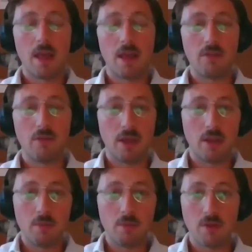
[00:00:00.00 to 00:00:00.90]
And
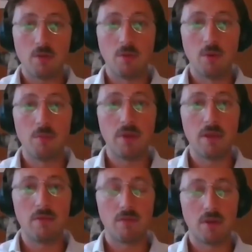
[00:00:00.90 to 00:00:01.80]
together with this group, we've